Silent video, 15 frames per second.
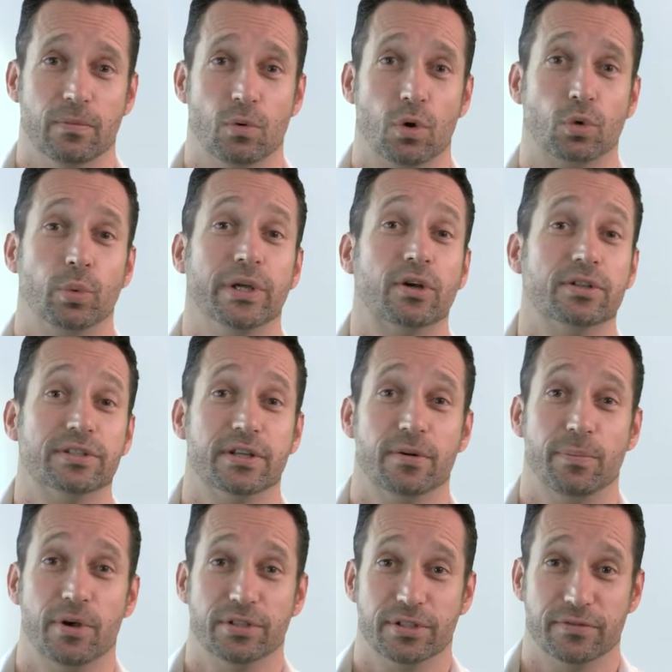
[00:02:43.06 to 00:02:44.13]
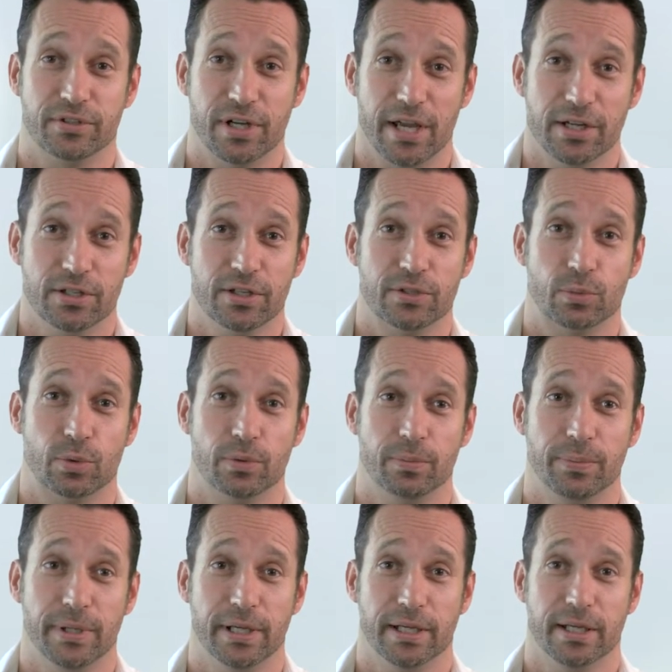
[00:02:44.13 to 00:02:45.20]
What we consider positive changes
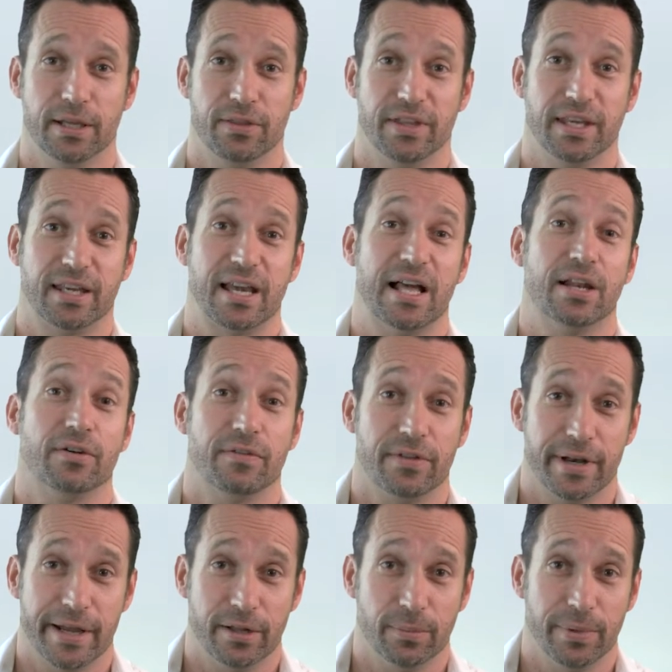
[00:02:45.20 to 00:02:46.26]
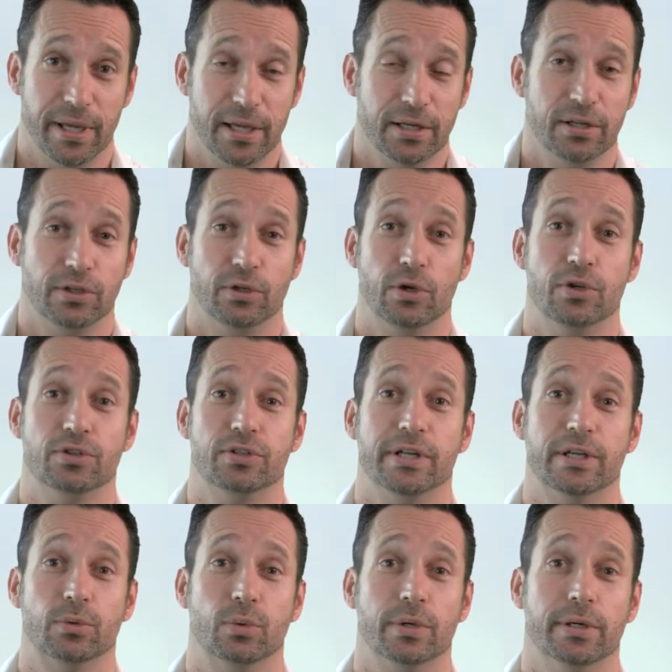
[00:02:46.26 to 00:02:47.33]
would be the colour of the nail bed.
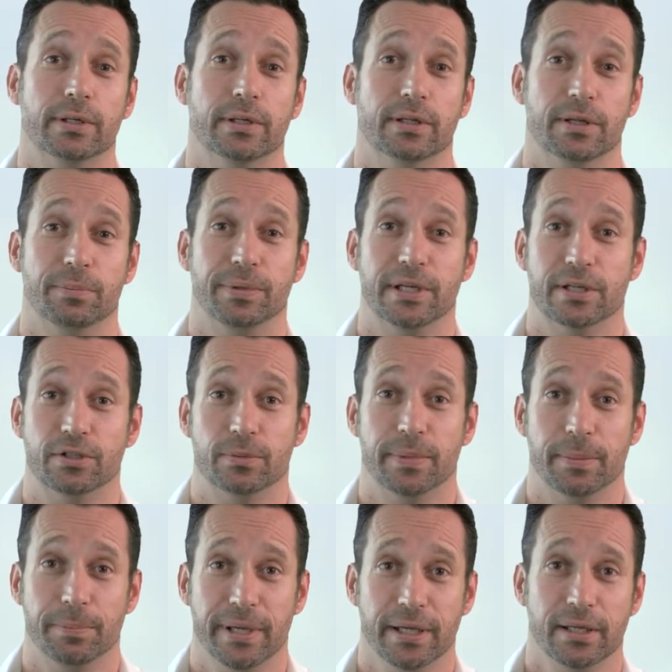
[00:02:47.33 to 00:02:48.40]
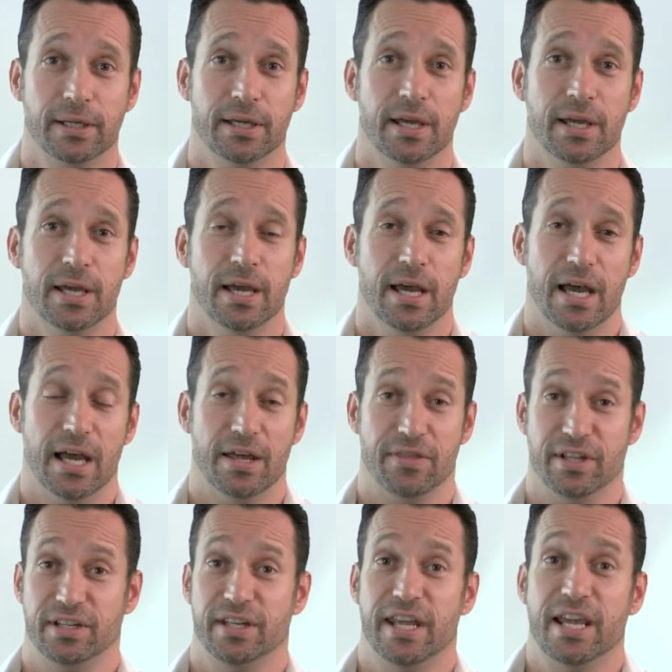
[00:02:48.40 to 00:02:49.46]
Usually it will appear to be pink.
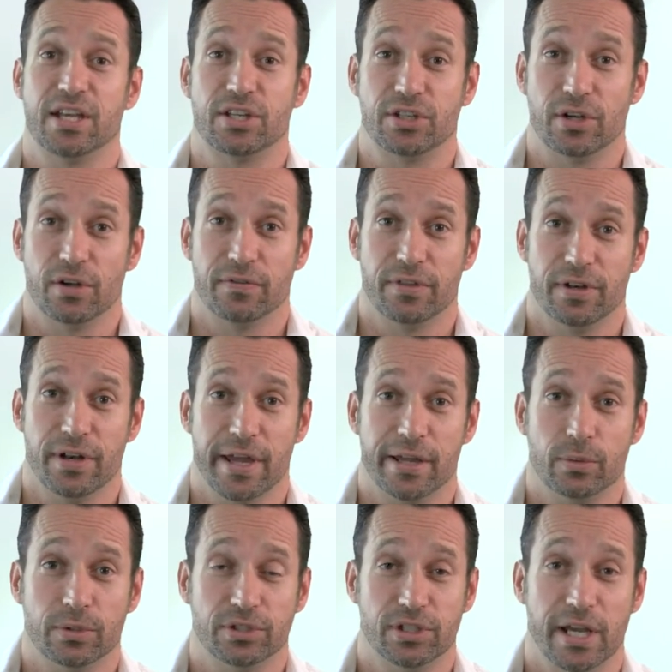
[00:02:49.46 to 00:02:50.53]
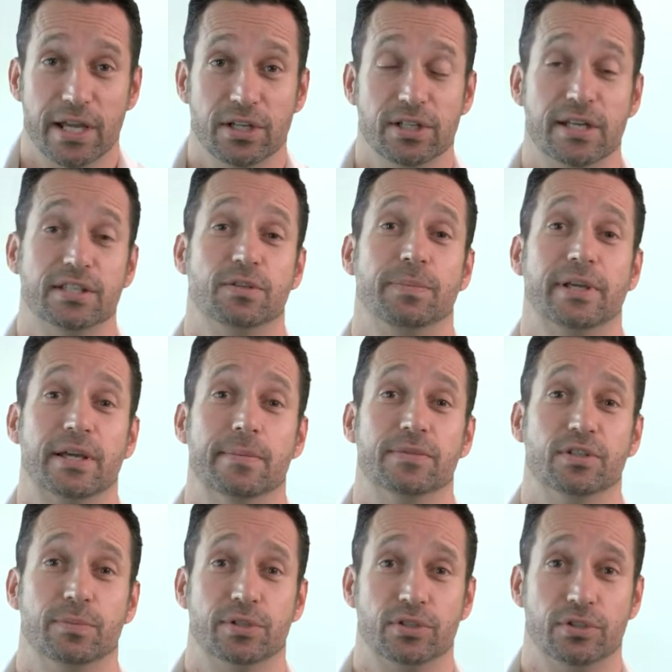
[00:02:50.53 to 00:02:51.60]
The texture of the nail will change as it becomes
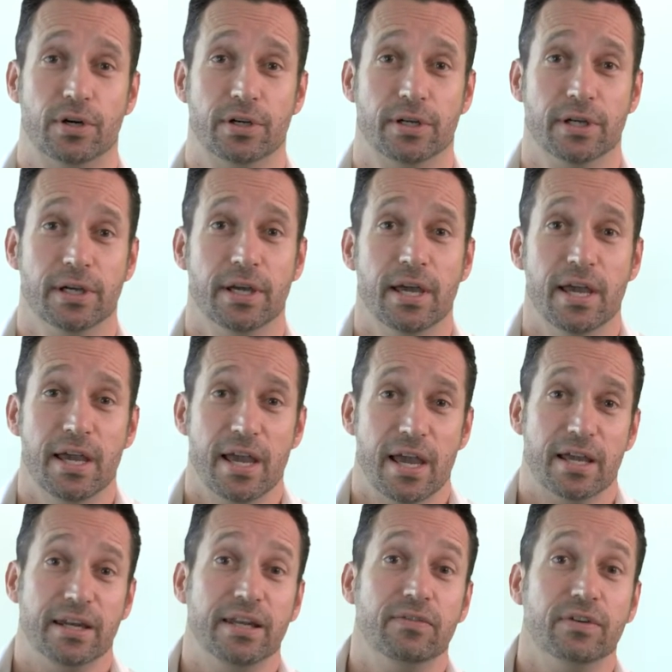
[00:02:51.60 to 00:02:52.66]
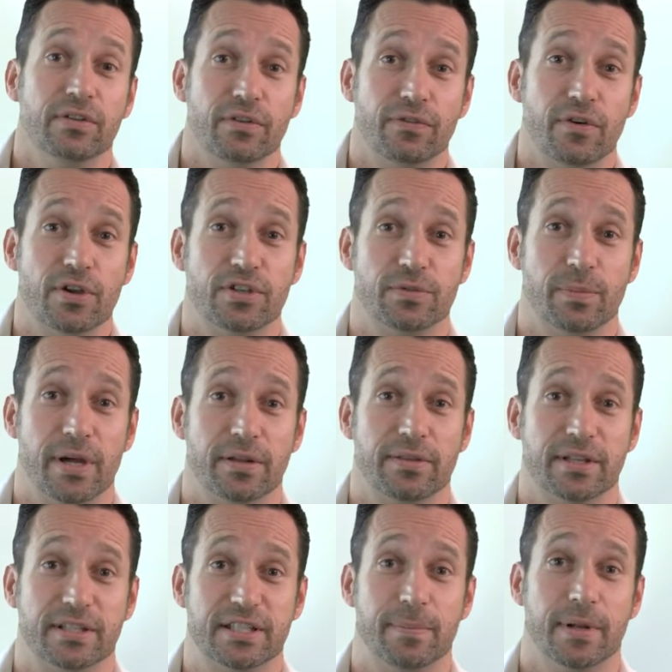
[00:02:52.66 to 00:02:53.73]
a bit stronger. And even in the first month,
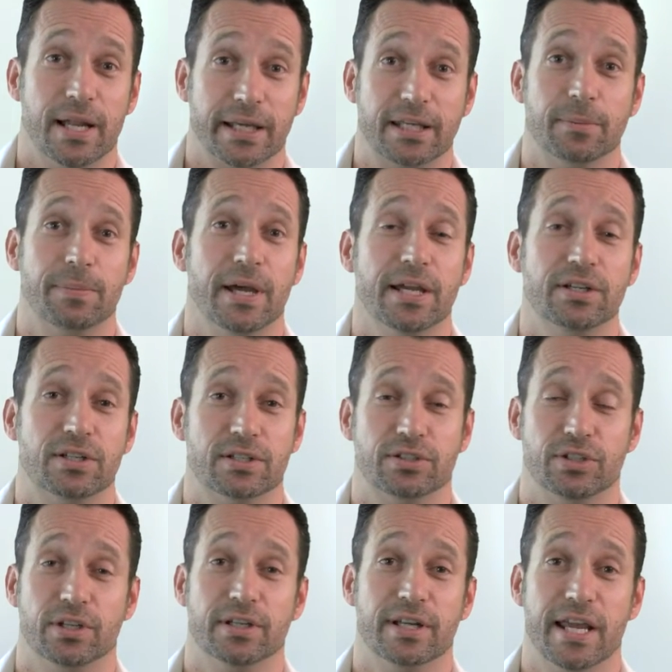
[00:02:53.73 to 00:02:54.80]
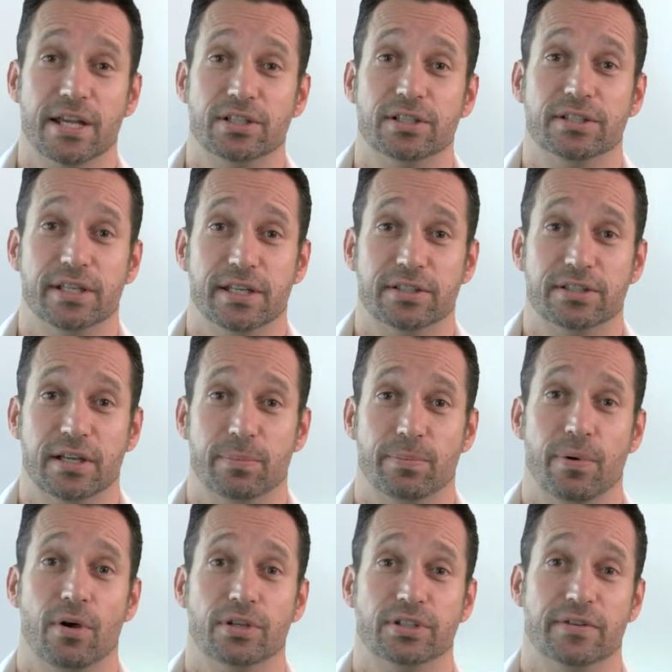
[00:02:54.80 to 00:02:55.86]
in some lucky patients, you can actually see some
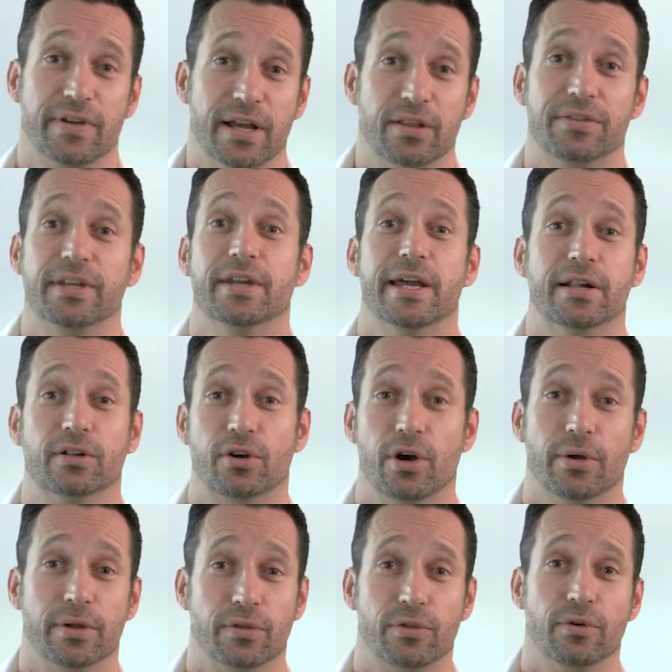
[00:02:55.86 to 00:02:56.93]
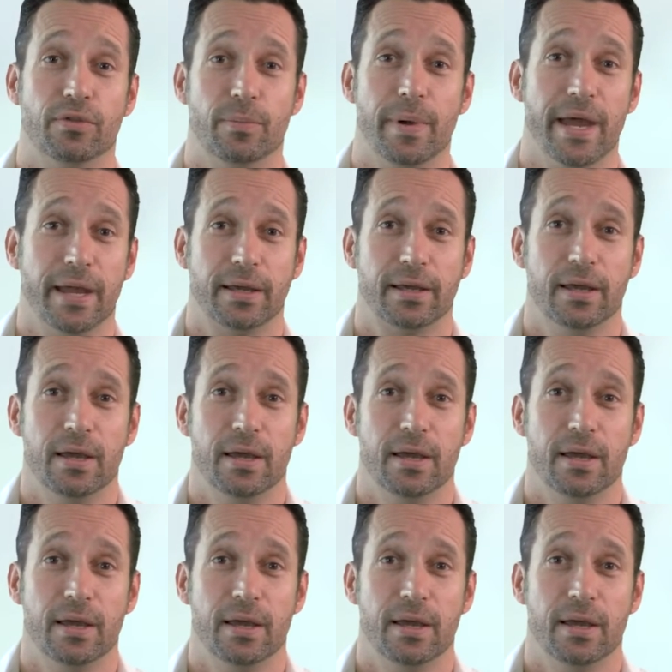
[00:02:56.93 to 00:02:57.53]
positive healthy nail growing through the back.